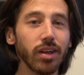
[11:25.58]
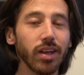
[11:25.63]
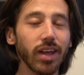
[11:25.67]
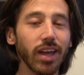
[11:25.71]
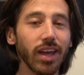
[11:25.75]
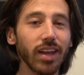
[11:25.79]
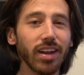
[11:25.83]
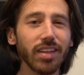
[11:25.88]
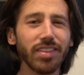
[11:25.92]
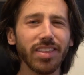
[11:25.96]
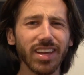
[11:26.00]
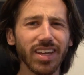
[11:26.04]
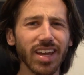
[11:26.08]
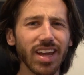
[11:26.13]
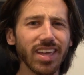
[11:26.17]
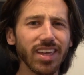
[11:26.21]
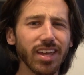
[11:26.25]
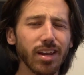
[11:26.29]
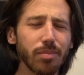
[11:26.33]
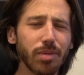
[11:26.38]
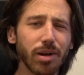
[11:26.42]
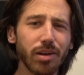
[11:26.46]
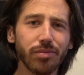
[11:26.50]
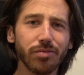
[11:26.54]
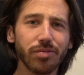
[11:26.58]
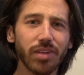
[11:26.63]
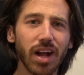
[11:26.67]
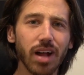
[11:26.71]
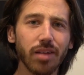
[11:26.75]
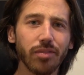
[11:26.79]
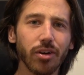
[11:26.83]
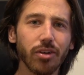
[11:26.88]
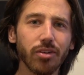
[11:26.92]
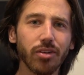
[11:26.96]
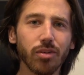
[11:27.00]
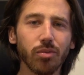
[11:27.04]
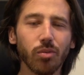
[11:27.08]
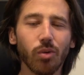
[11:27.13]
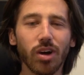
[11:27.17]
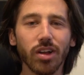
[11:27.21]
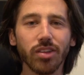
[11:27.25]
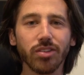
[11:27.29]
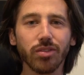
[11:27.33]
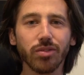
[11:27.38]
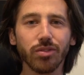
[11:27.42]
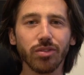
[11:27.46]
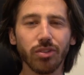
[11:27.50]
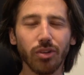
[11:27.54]
And I think I can get about five hundred
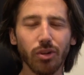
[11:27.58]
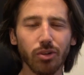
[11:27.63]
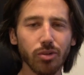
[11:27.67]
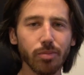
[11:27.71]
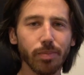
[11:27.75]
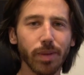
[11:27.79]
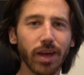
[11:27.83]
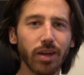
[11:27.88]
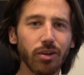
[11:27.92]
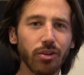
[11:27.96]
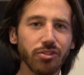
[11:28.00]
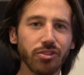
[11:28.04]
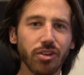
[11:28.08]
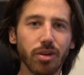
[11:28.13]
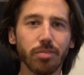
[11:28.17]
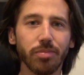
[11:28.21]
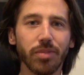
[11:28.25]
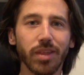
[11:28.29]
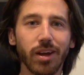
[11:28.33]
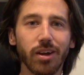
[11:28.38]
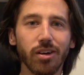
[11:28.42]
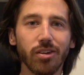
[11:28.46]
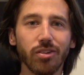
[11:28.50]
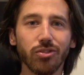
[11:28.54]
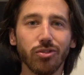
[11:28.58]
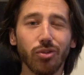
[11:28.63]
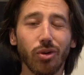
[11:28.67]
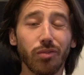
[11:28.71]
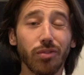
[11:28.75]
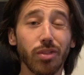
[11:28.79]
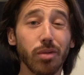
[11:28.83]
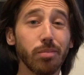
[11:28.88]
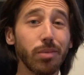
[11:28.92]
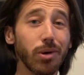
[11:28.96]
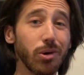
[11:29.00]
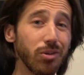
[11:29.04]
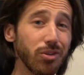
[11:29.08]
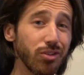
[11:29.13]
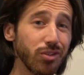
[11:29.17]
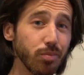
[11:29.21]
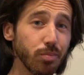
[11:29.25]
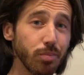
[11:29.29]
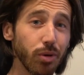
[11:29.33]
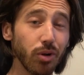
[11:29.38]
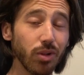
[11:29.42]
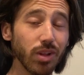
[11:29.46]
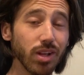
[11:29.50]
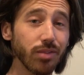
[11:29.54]
watts of solar panels up there. So if the boat is
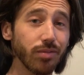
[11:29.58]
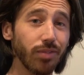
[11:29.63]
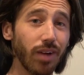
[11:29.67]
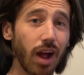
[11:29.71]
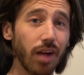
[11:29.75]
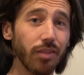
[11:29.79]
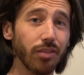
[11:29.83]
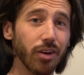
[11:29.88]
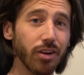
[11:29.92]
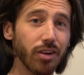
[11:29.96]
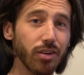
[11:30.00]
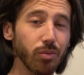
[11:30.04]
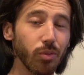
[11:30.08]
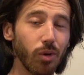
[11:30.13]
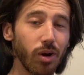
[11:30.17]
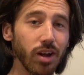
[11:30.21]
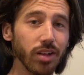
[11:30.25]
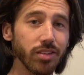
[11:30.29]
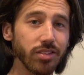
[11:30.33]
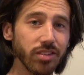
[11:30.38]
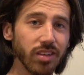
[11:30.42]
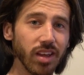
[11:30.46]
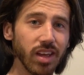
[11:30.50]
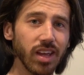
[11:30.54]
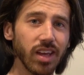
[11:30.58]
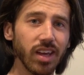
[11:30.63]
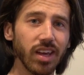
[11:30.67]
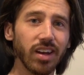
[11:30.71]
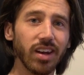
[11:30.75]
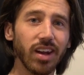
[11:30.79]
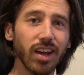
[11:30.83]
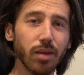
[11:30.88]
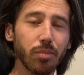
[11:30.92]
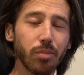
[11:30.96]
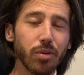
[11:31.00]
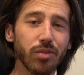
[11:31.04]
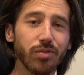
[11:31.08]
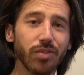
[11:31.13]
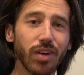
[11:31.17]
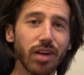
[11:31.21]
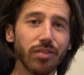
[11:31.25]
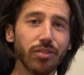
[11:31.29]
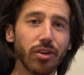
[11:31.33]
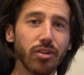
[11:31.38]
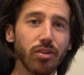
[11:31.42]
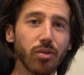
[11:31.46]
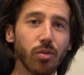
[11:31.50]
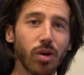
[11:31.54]
pulling five hundred watts, I can put
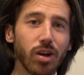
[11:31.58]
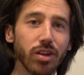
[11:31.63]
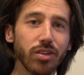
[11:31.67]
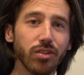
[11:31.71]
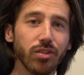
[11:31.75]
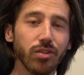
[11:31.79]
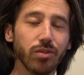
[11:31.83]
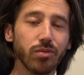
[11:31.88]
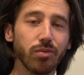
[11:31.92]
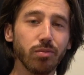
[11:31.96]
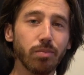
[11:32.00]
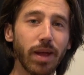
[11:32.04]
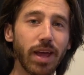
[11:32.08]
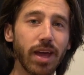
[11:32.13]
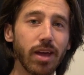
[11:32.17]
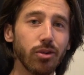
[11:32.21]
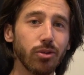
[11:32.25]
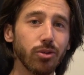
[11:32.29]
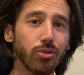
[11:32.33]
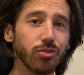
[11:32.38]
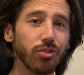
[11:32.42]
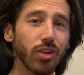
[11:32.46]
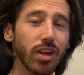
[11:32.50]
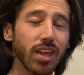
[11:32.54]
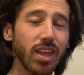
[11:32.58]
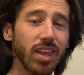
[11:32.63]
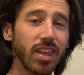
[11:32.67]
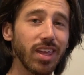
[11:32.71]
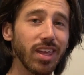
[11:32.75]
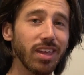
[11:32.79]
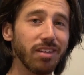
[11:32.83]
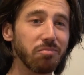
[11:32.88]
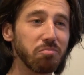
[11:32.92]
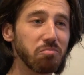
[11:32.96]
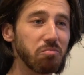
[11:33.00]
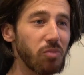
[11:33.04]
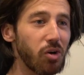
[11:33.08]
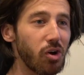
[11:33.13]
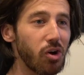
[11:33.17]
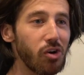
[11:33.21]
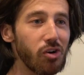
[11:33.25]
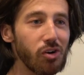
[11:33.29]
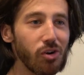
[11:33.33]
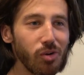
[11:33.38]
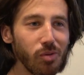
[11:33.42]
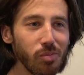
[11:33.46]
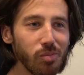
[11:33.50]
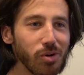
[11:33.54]
five hundred watts of panels. I can get
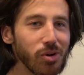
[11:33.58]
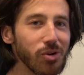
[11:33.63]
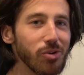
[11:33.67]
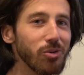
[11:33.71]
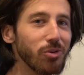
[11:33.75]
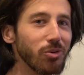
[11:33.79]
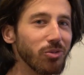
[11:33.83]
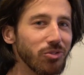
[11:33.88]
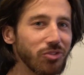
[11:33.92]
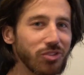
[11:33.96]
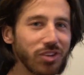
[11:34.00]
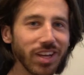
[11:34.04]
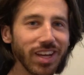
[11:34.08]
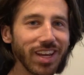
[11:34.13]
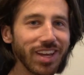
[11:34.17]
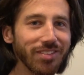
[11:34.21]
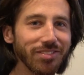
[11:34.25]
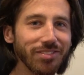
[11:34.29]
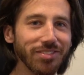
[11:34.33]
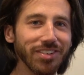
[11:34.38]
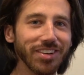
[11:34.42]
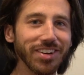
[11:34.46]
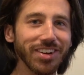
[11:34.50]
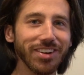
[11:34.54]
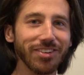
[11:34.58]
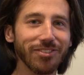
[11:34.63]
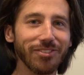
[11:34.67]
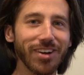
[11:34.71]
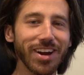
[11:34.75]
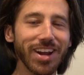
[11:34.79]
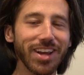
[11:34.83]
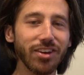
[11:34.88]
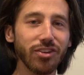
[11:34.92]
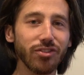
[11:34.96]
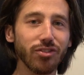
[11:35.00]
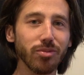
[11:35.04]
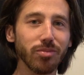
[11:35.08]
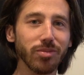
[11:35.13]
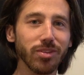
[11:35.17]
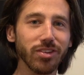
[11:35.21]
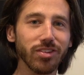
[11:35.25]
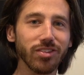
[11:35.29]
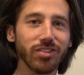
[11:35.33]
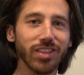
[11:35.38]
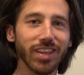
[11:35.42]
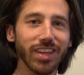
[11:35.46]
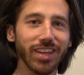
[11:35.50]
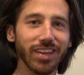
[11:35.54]
almost infinite range from
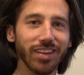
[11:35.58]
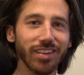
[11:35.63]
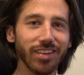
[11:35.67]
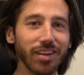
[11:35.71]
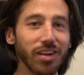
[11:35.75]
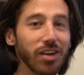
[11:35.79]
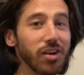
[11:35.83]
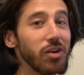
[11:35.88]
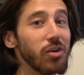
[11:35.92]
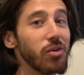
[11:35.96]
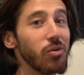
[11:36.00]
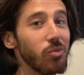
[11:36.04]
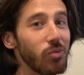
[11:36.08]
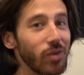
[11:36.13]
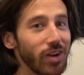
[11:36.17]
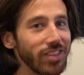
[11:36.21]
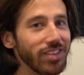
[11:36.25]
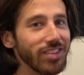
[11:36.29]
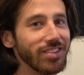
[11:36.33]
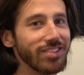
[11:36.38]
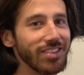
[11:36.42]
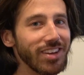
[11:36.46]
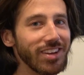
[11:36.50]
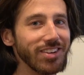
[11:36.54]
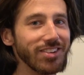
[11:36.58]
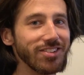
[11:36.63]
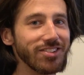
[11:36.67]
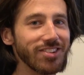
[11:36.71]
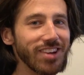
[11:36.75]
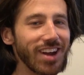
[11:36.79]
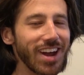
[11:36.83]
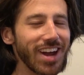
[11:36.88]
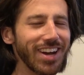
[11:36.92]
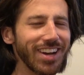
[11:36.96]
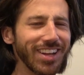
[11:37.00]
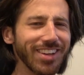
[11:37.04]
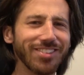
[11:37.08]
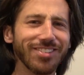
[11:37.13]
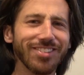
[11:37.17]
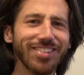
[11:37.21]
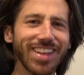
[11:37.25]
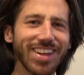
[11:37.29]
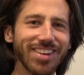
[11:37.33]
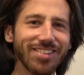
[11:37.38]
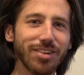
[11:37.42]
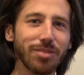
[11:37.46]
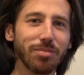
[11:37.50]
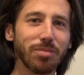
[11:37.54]
this thing when the sun is shining. So
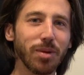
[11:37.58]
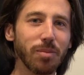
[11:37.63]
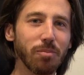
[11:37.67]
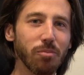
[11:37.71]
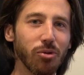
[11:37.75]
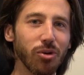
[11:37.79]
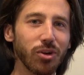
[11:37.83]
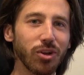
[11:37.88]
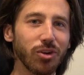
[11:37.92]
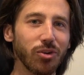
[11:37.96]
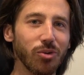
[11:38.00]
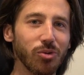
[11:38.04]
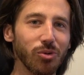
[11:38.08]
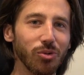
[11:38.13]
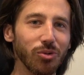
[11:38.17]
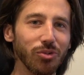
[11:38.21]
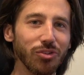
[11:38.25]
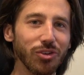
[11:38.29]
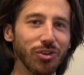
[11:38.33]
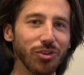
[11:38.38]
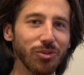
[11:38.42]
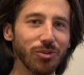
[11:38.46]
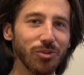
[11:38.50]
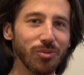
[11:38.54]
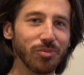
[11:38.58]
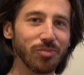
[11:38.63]
that should be pretty cool too.